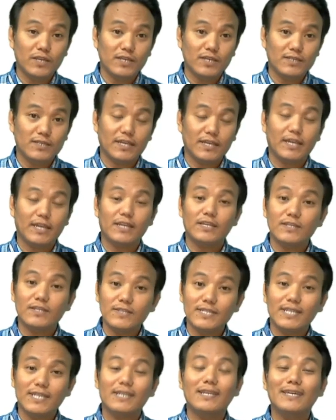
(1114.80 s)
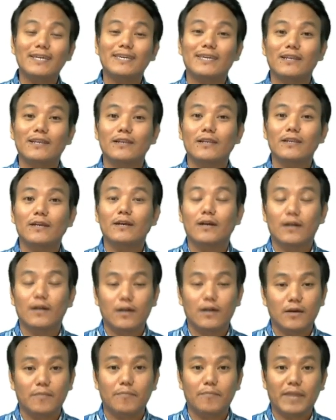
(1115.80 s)
they can instantly kill
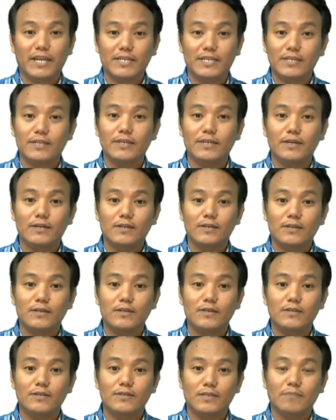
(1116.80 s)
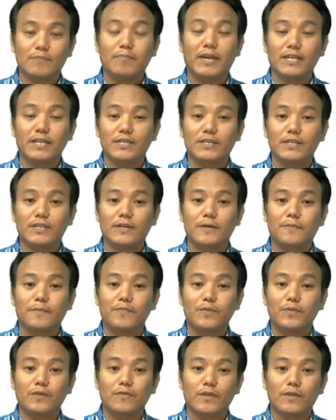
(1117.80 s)
bacteria, some bacteria.
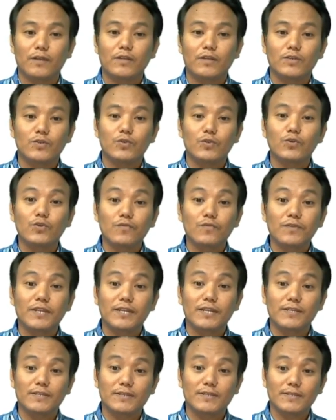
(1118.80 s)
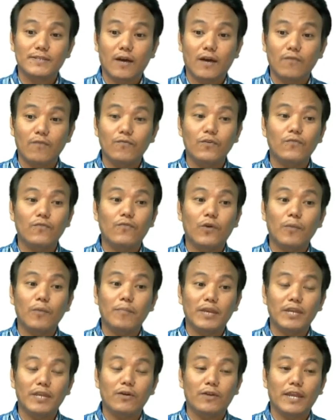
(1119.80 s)
Right? So UV rays is harmful for
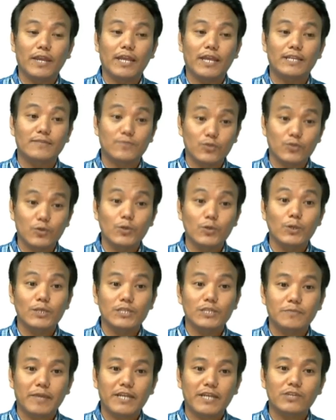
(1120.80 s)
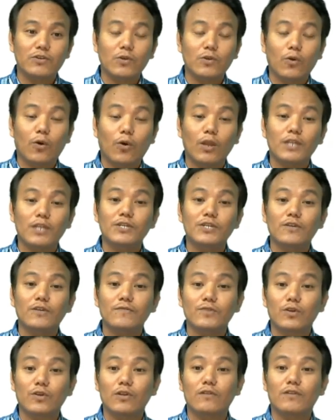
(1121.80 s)
many organisms. So spectral quality of
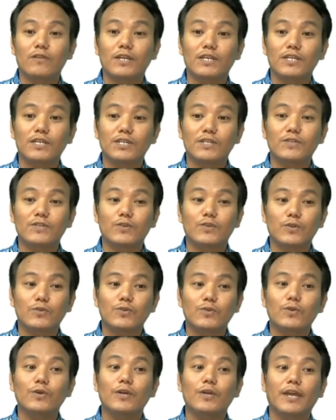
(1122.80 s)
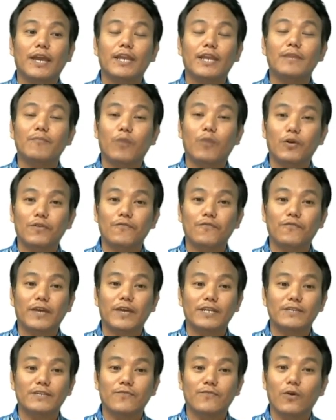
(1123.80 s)
solar radiation is also an important
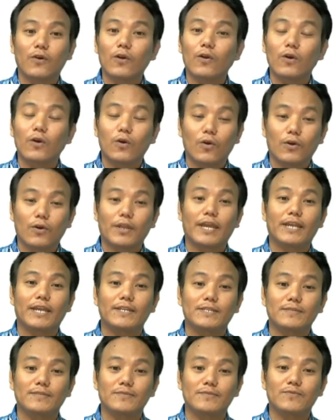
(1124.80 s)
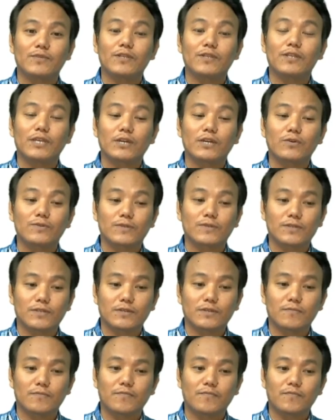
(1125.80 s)
factor for organisms within the ecosystem.
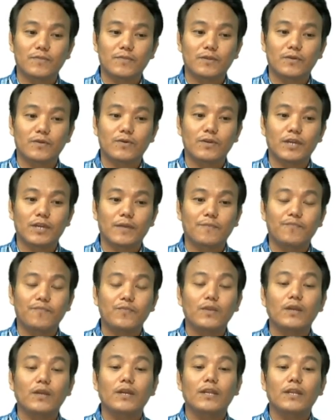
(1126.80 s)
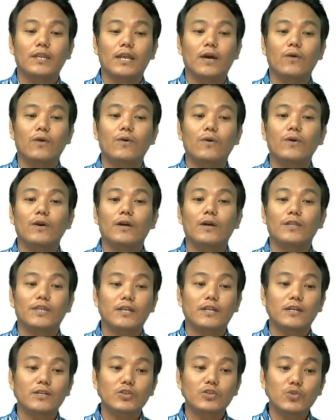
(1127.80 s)
Okay. Now there
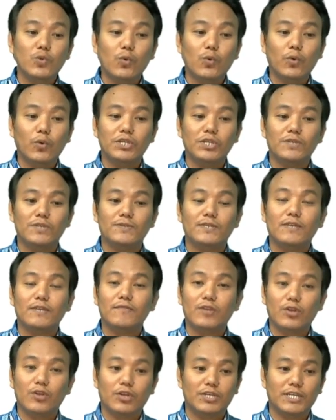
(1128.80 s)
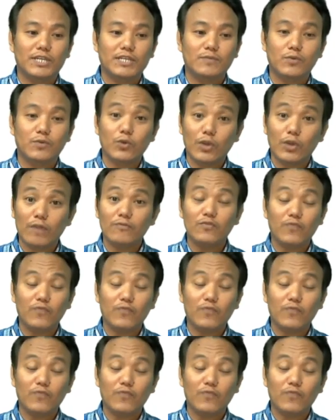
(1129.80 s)
are two questions given in your textbook. You have to find